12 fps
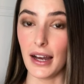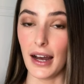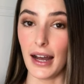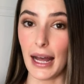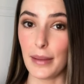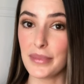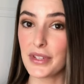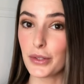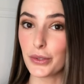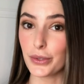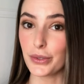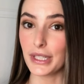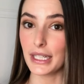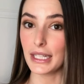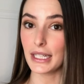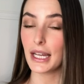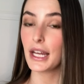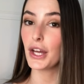are
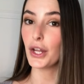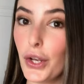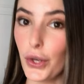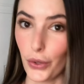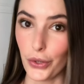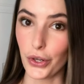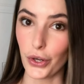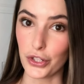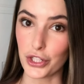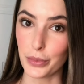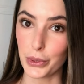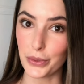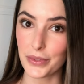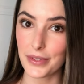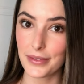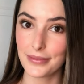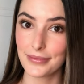absolutely non-negotiables.